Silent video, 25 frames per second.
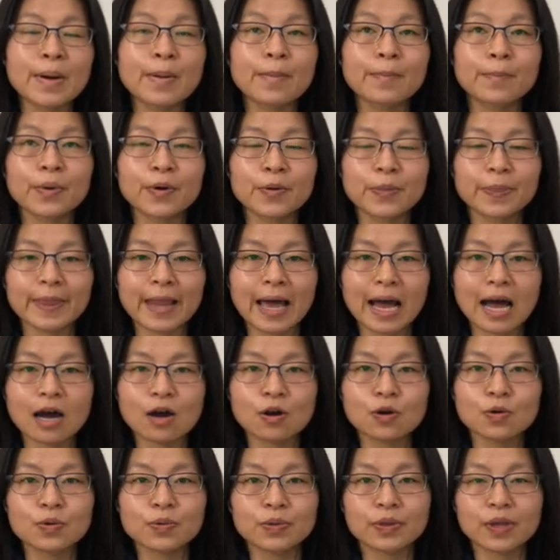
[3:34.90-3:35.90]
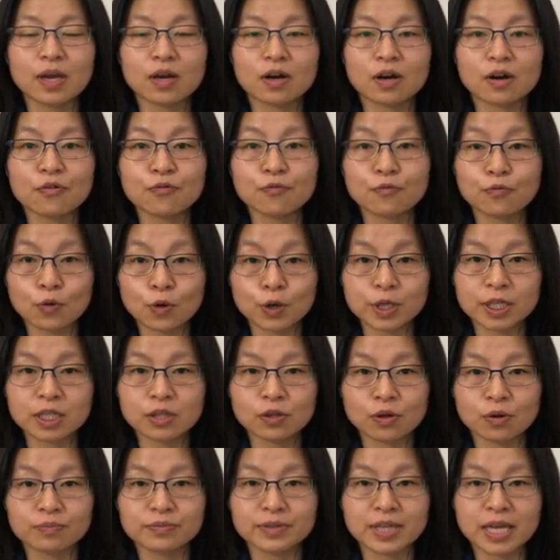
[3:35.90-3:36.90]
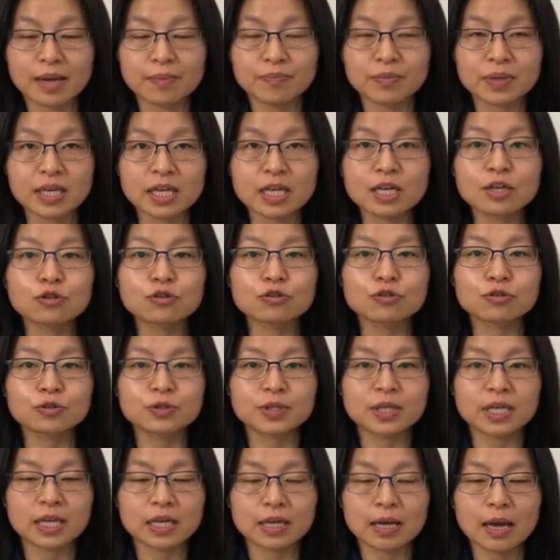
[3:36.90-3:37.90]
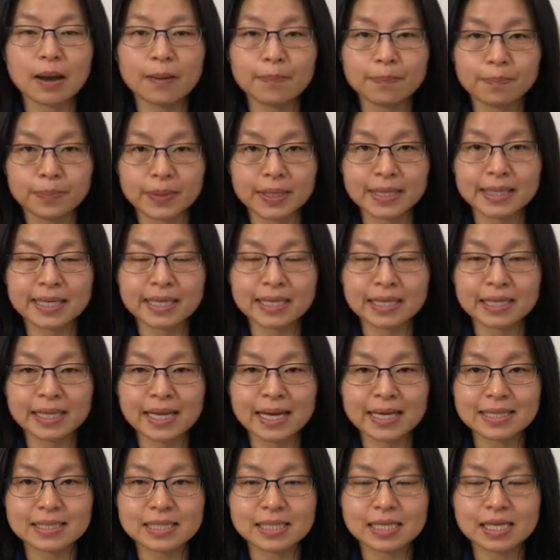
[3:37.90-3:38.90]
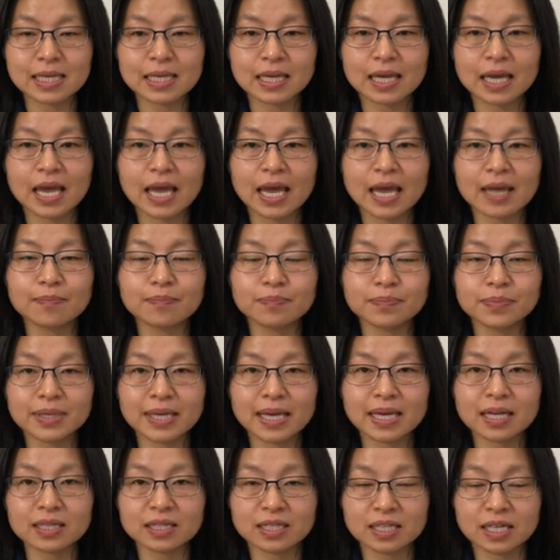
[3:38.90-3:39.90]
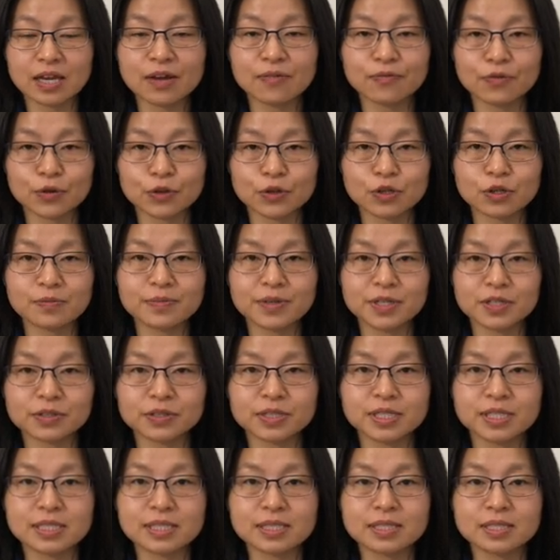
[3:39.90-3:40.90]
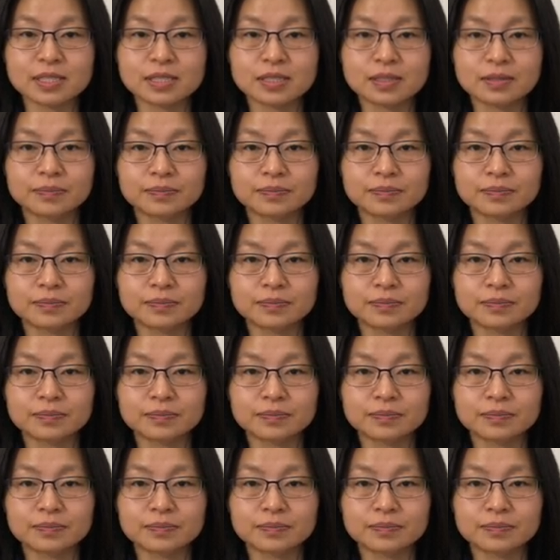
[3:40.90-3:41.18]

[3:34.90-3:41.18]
But now there are fourteen of them, including a B T Classic and B L E vulnerabilities.